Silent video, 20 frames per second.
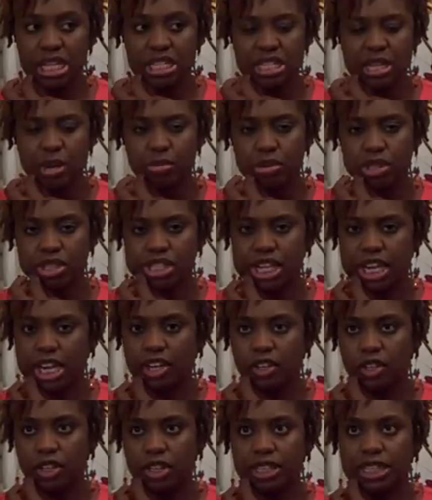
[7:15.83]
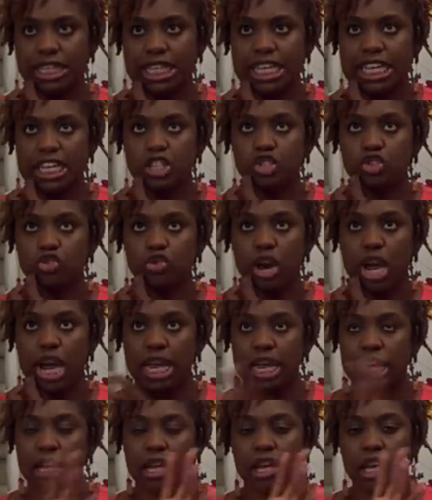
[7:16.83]
some particularly
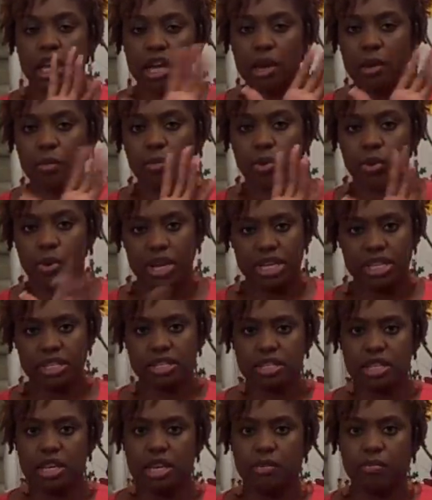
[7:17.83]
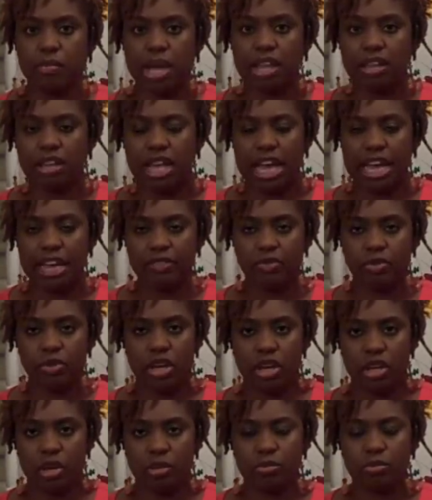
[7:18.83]
trying points in my life
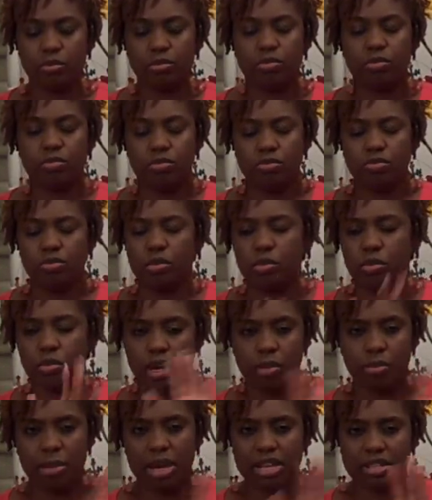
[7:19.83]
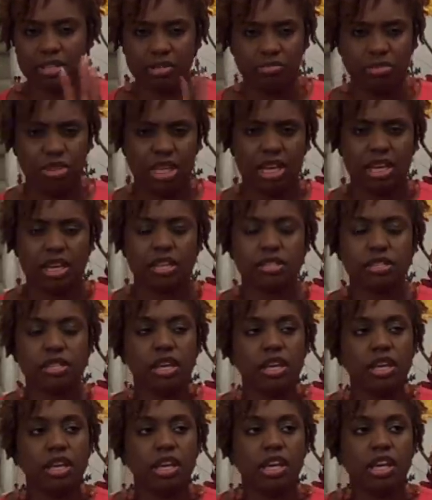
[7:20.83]
um, about some things.
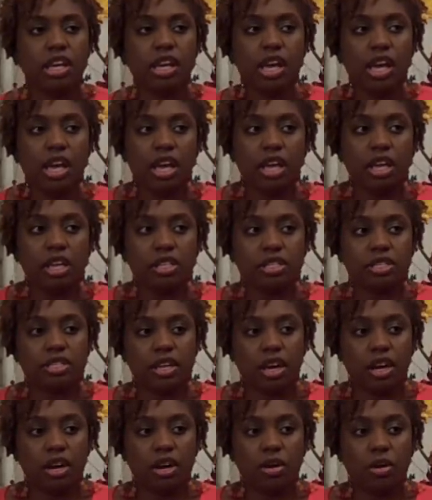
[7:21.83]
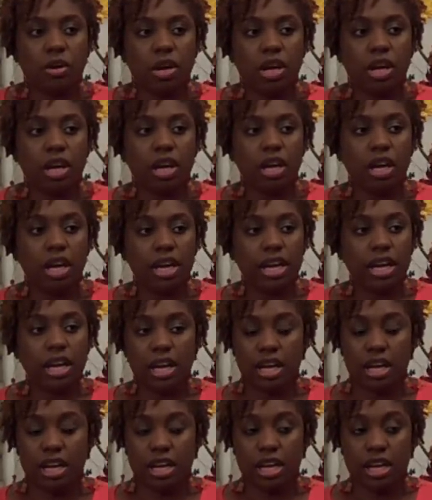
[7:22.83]
So,
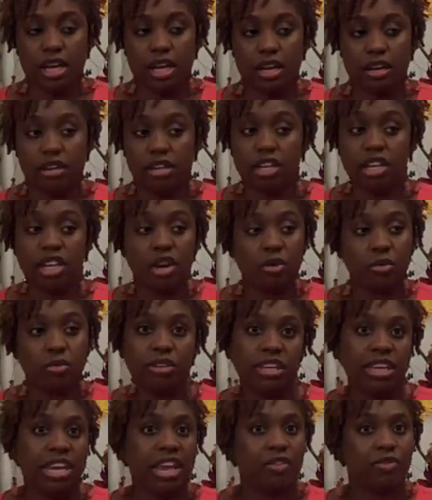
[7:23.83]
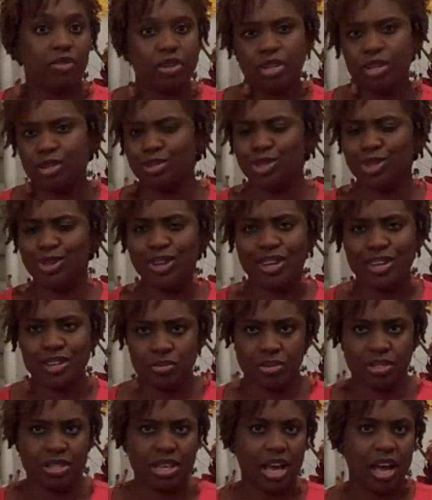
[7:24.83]
uh, you know, now for those two
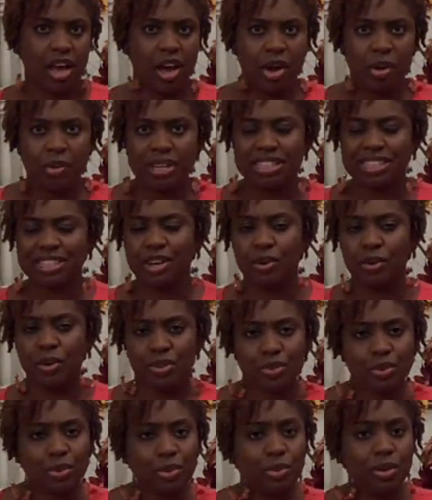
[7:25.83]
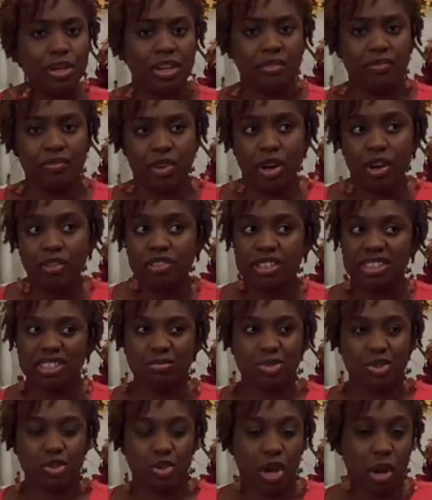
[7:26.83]
years, was I always going through and involved in
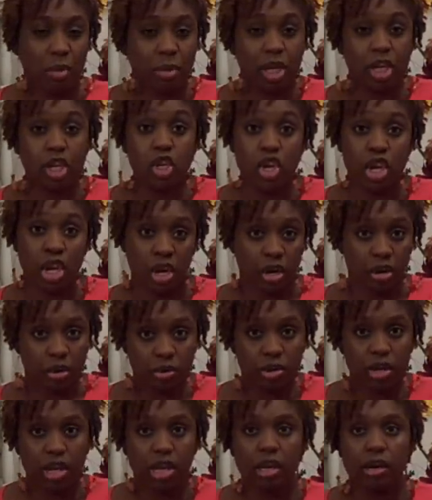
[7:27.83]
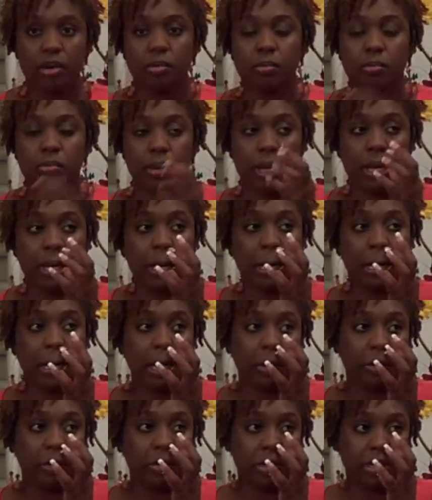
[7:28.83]
some drama? No but
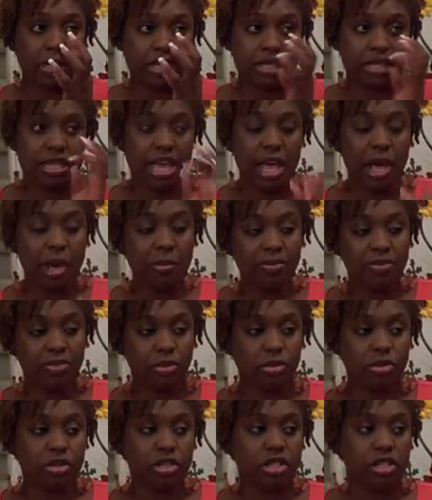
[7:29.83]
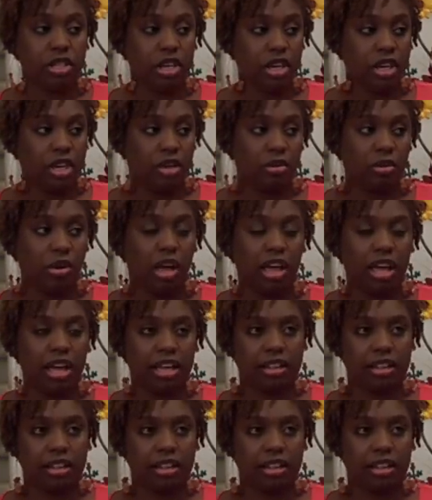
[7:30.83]
it was helpful. You know,